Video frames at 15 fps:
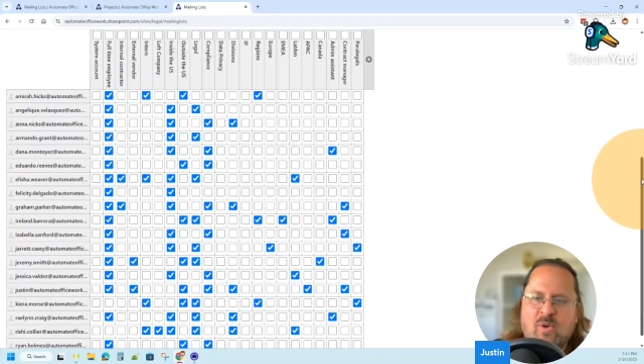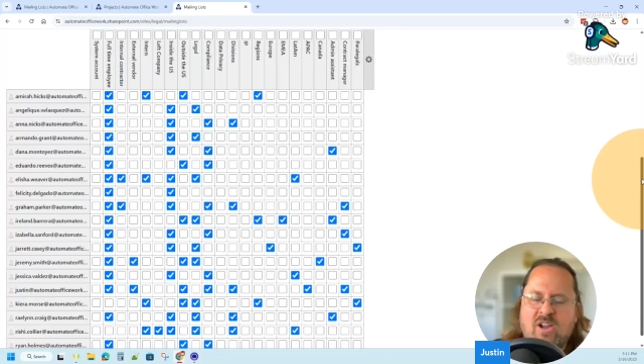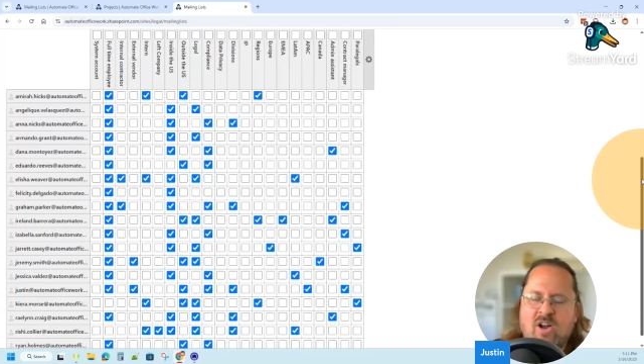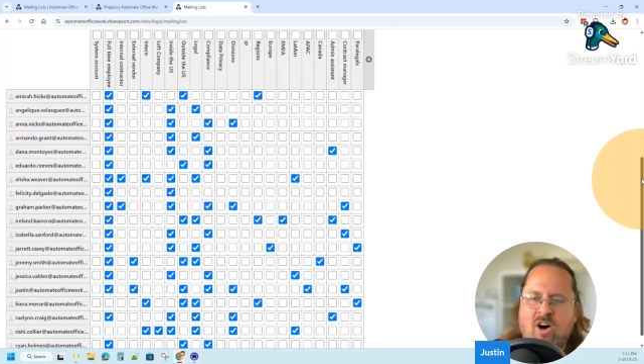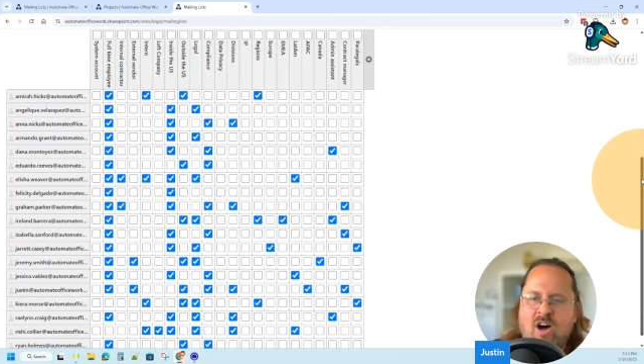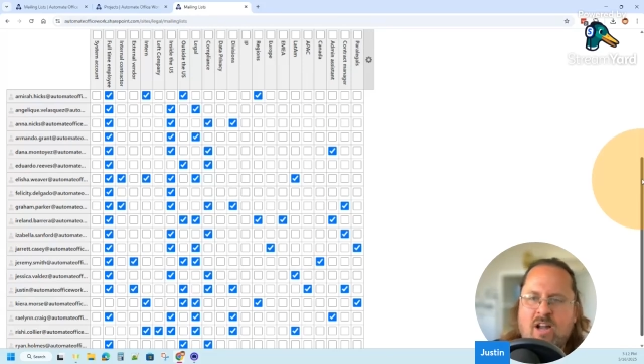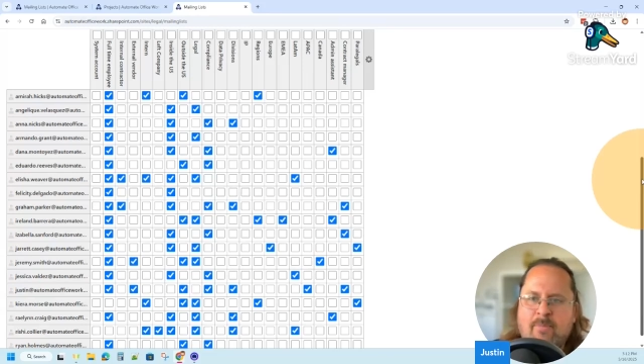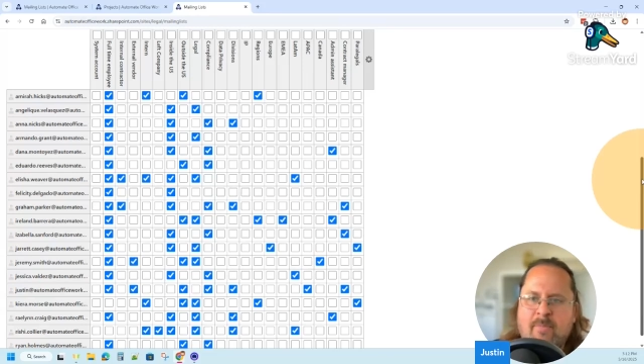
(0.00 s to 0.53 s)
we
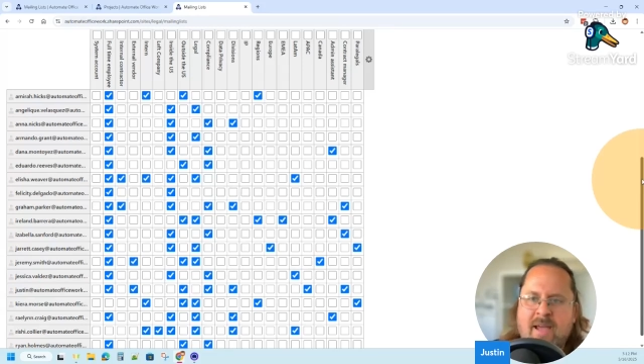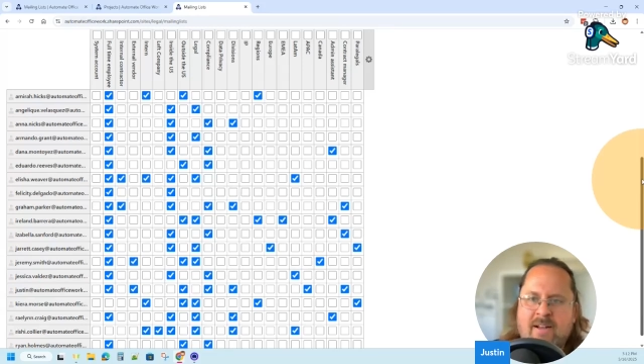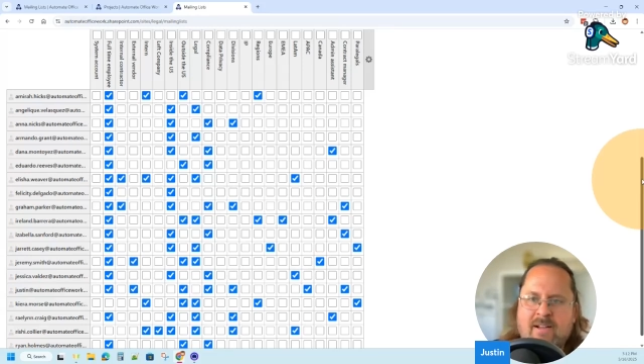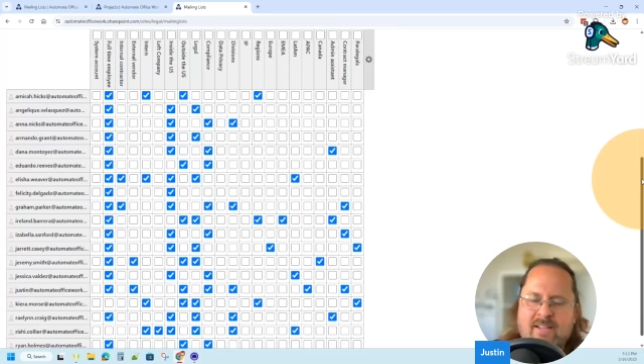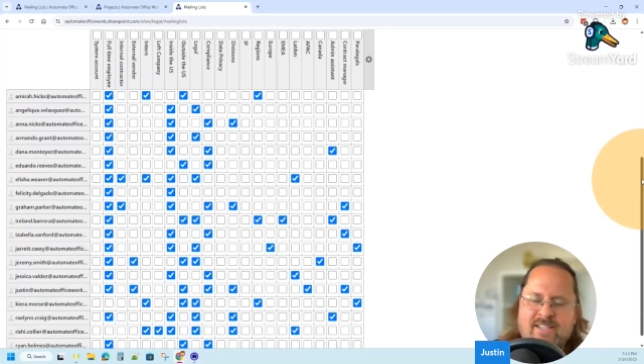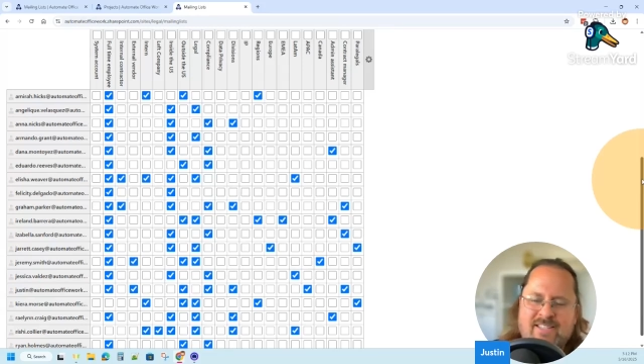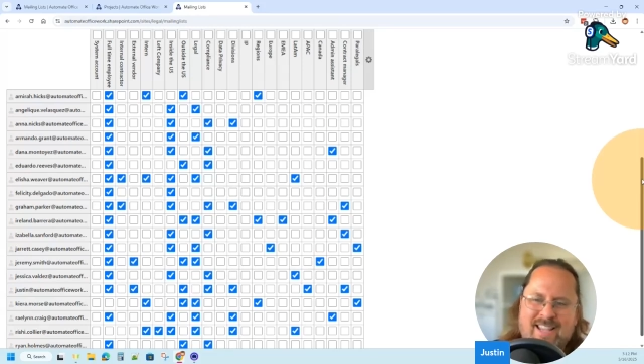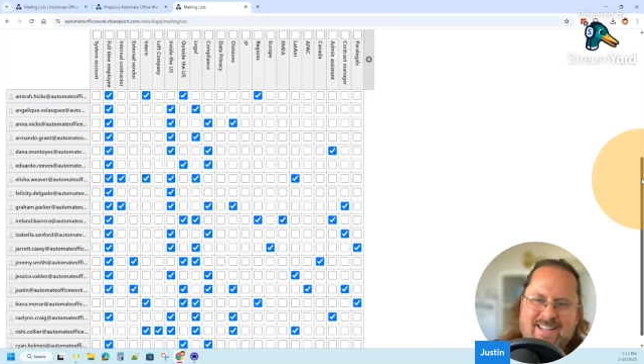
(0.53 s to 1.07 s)

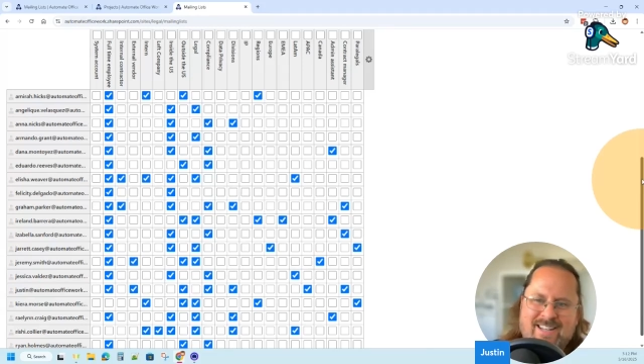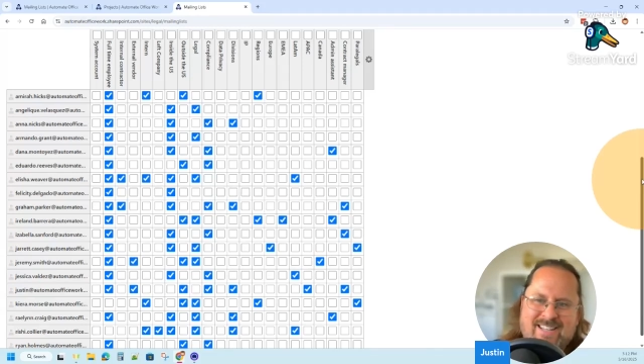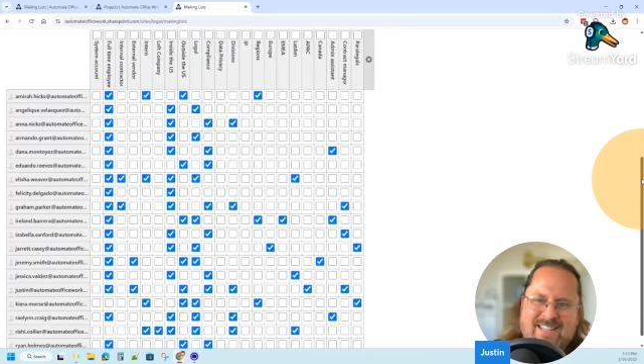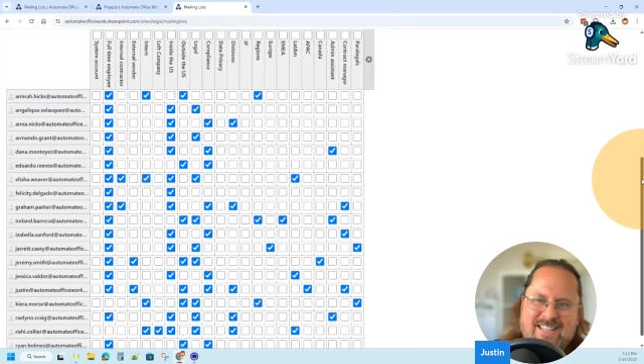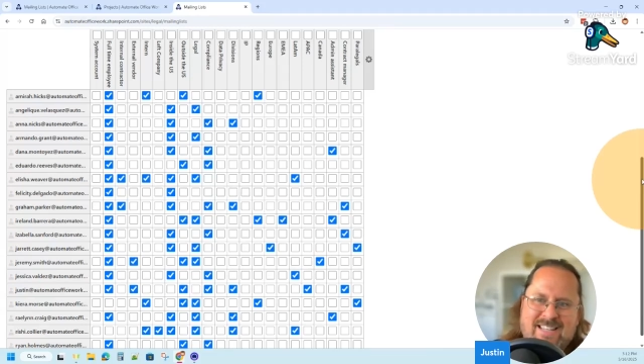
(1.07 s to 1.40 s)
automatically send an